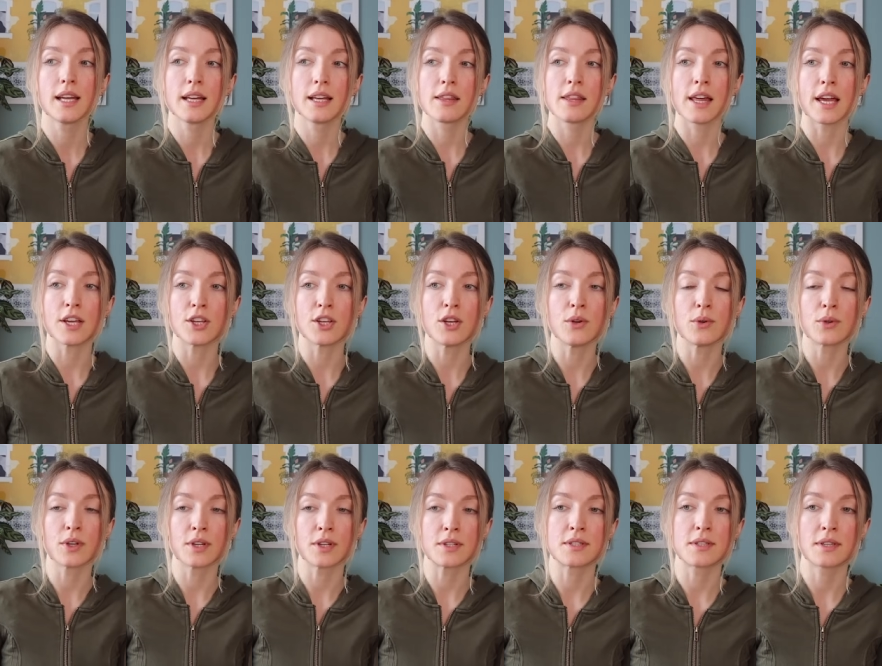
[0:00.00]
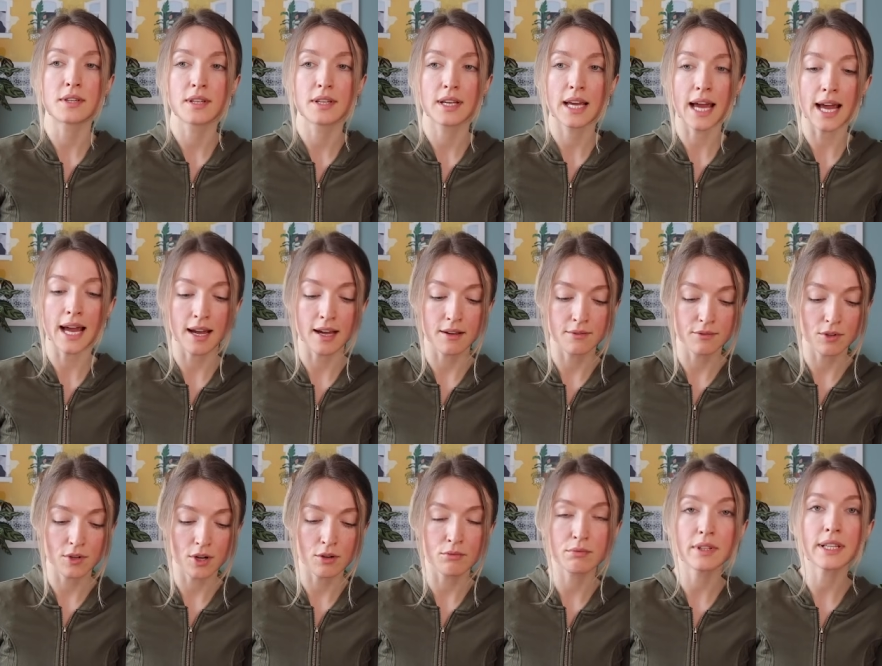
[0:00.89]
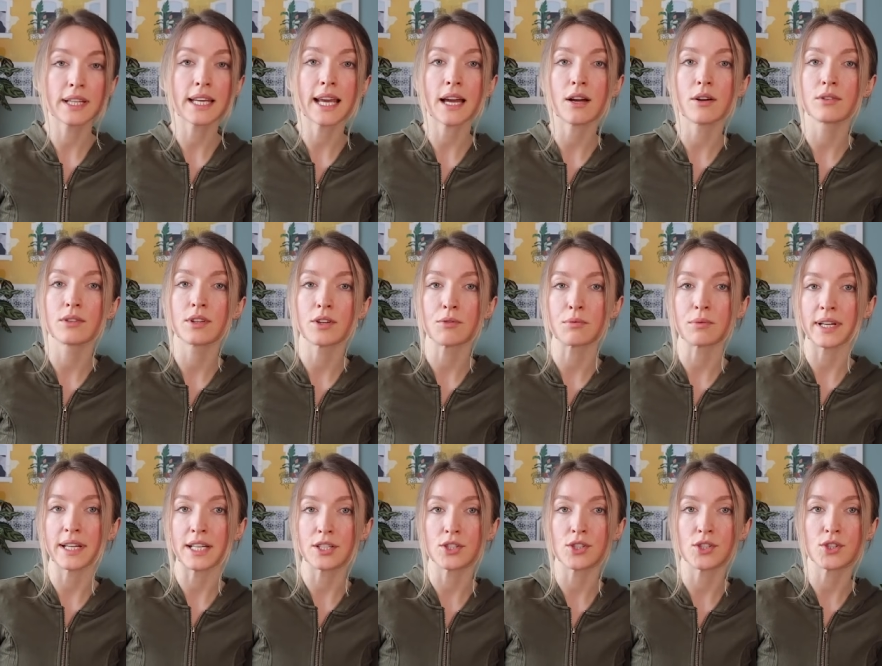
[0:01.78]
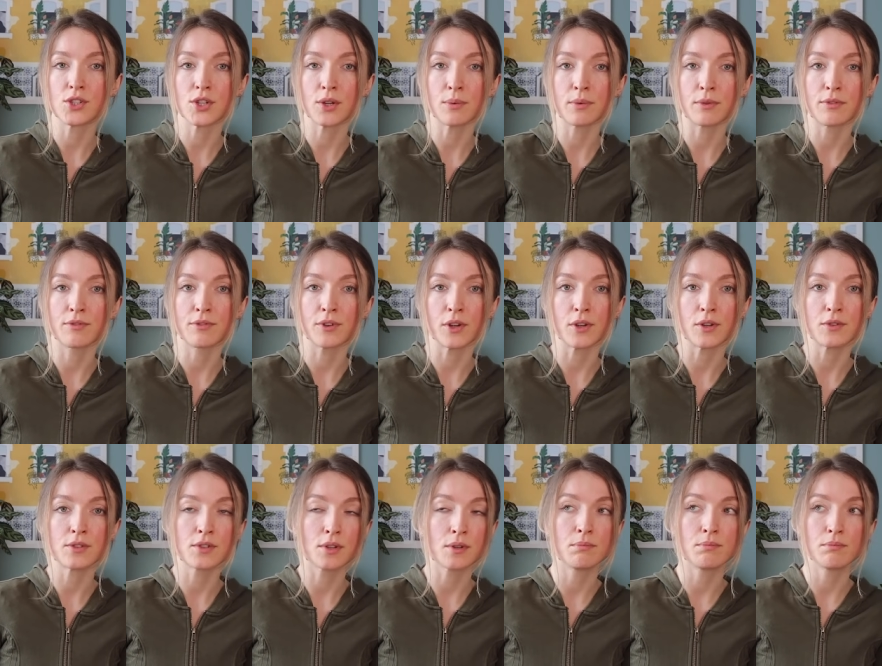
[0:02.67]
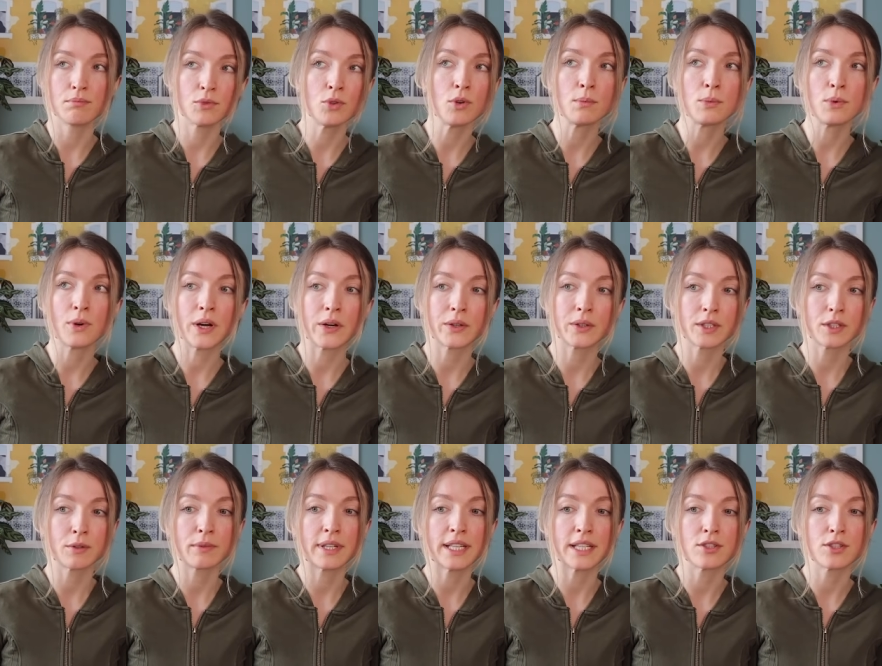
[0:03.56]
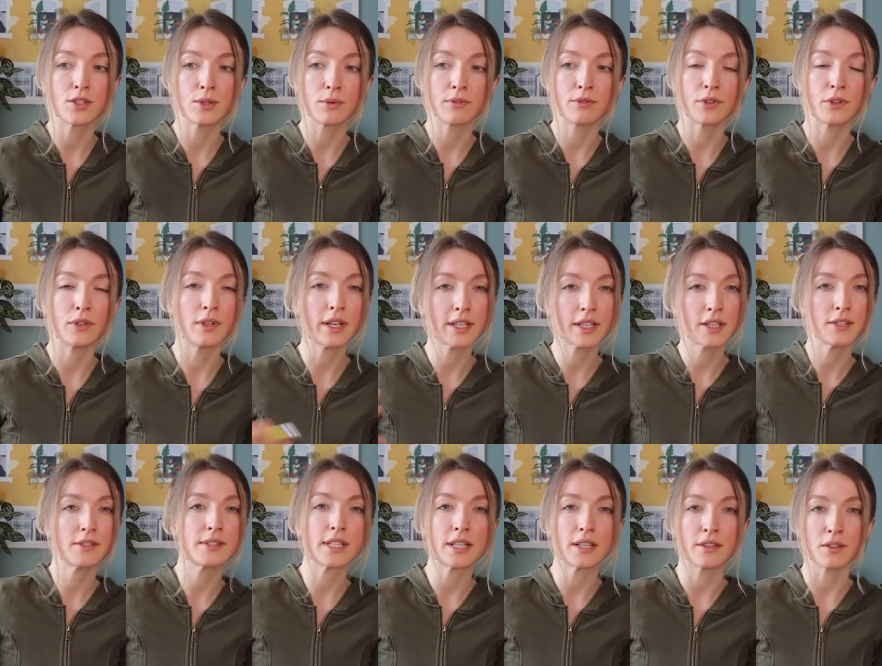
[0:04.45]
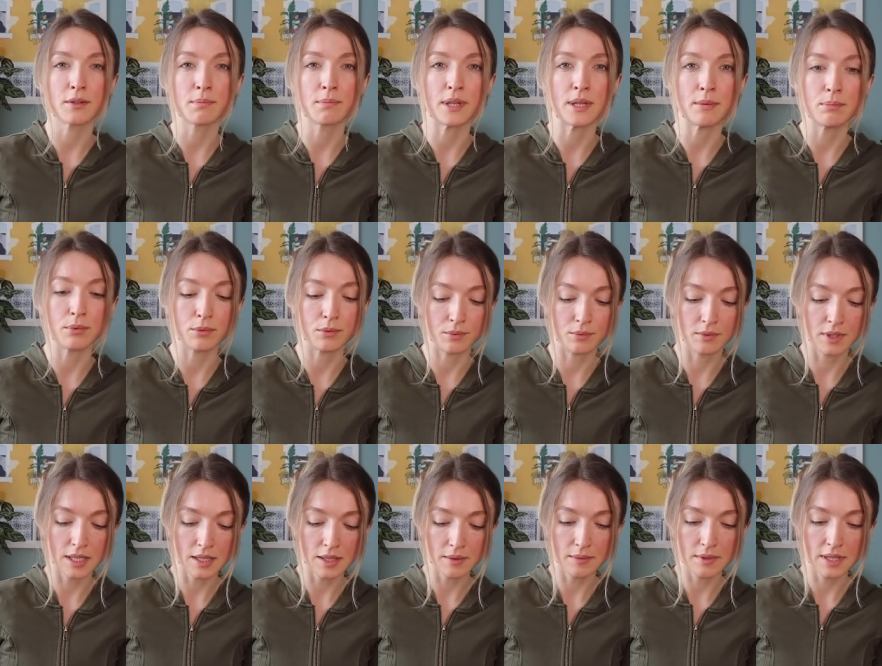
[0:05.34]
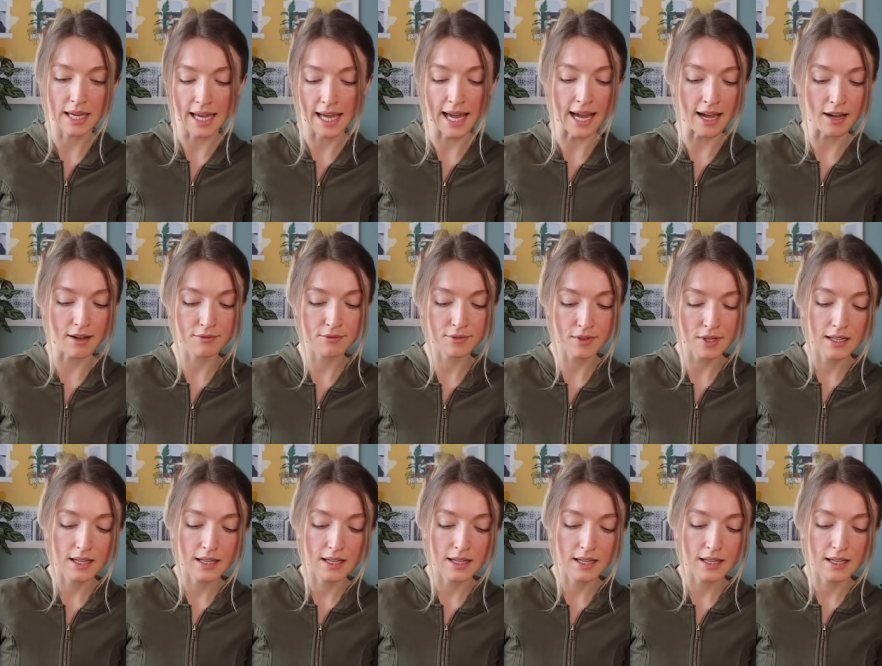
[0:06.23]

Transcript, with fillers: that you could have a really healthy relationship with food, so normal healthy relationship with food, like you see other people have,